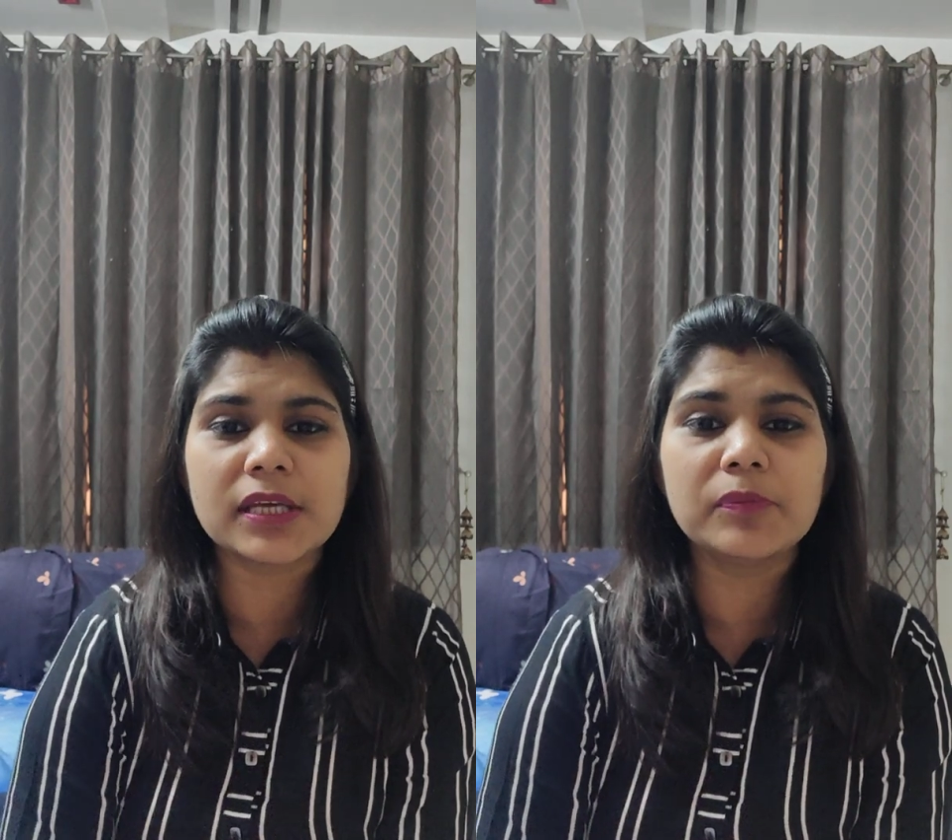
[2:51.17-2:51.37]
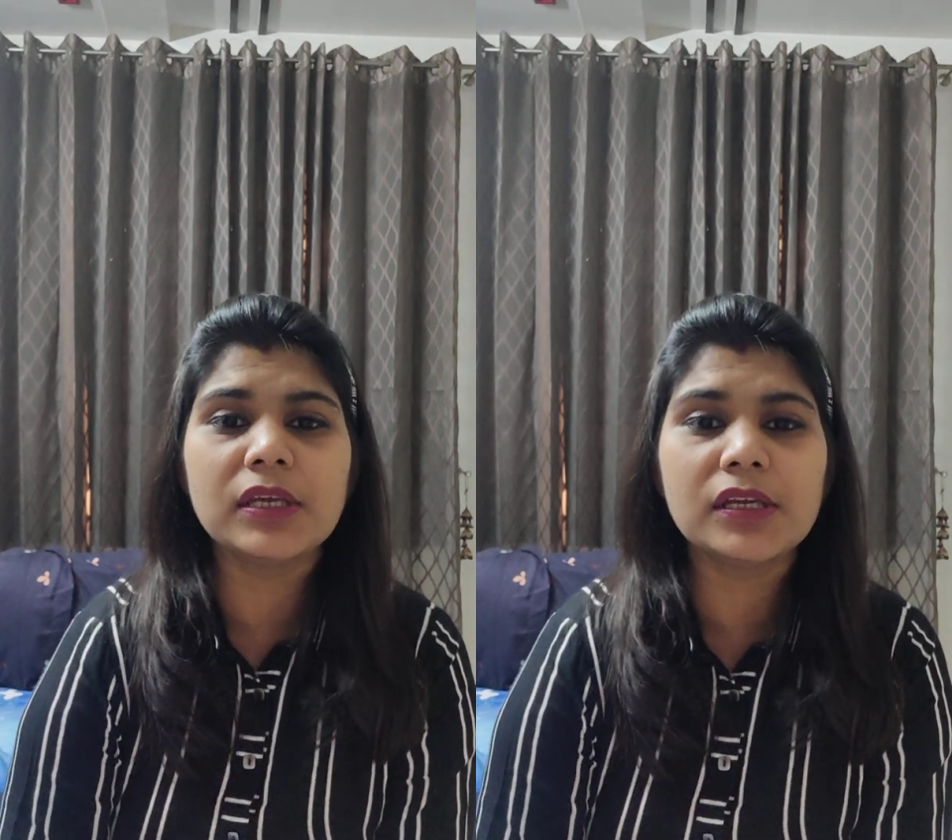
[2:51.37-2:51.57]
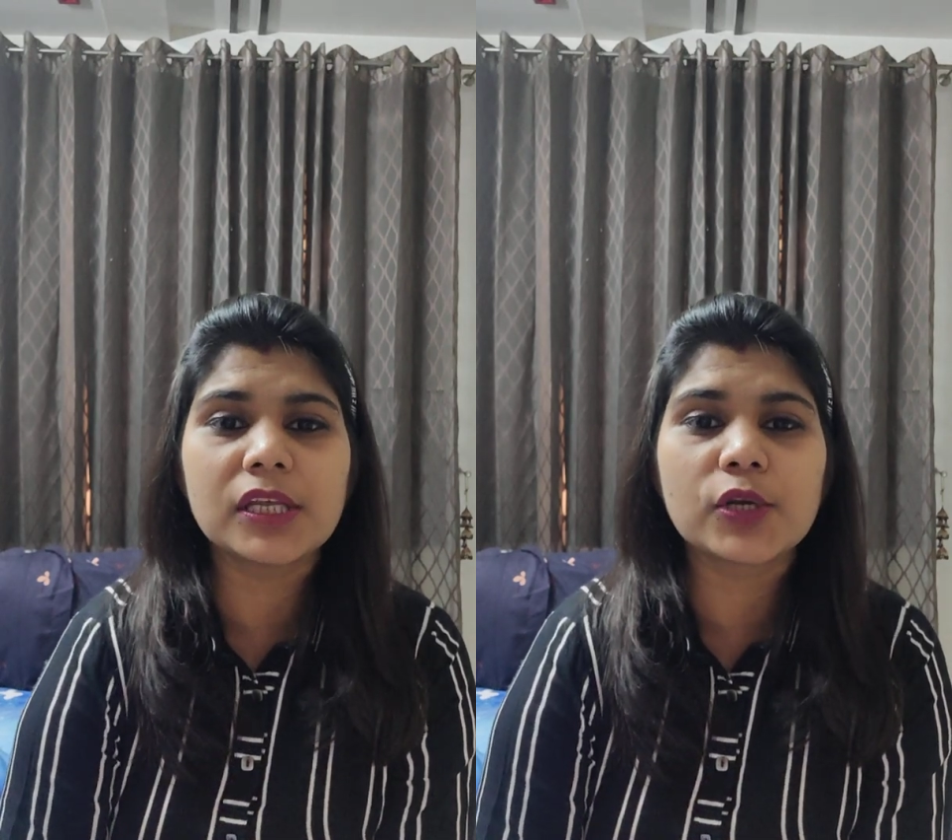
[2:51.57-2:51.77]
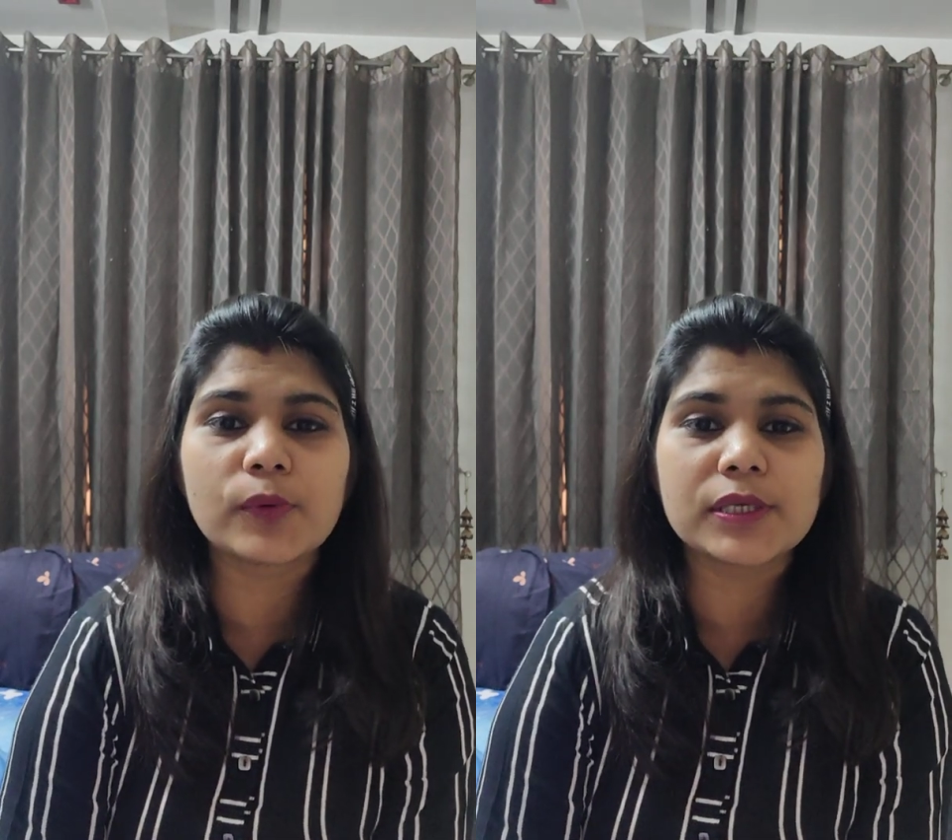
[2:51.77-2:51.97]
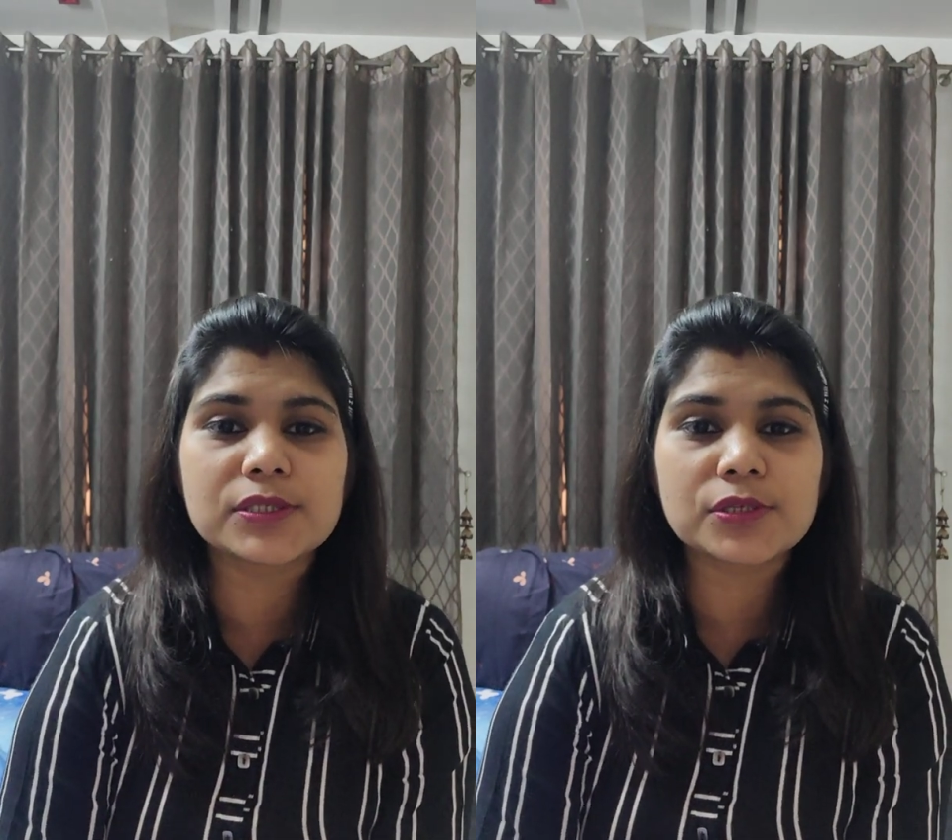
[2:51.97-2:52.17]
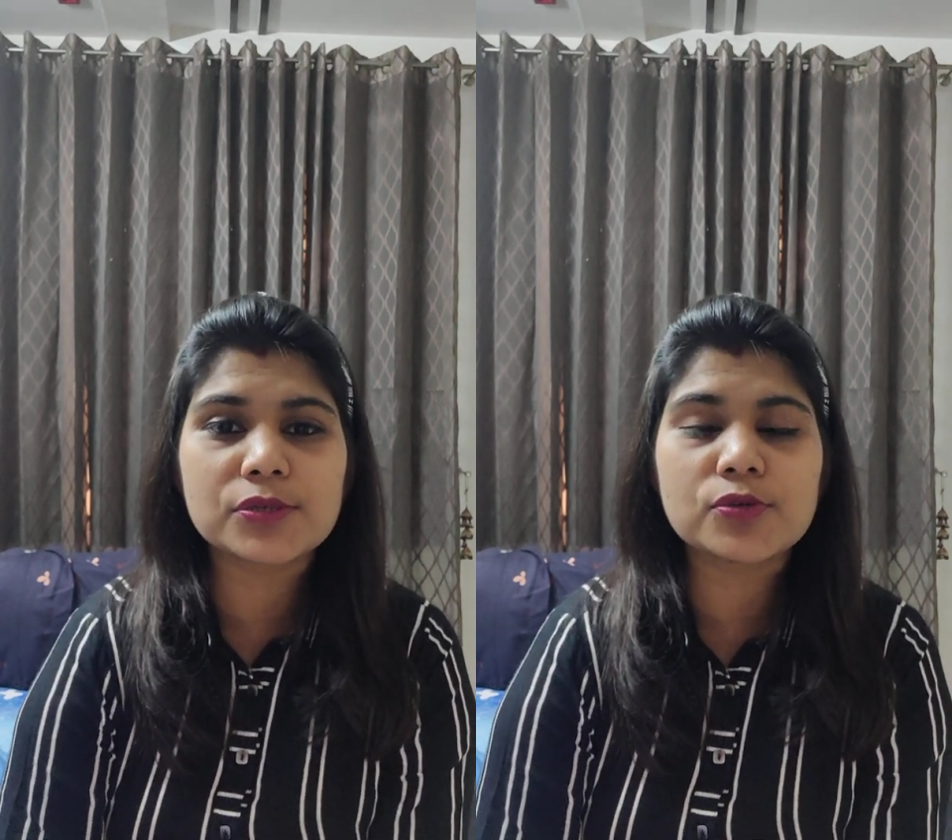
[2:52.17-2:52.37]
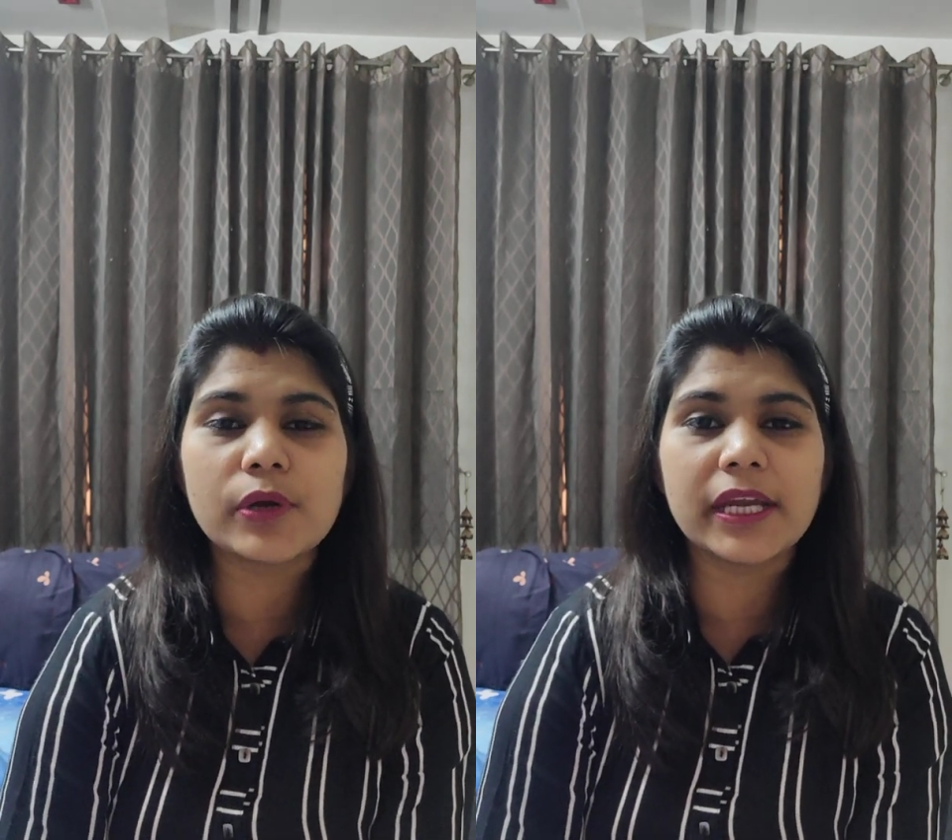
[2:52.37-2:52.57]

are being requested to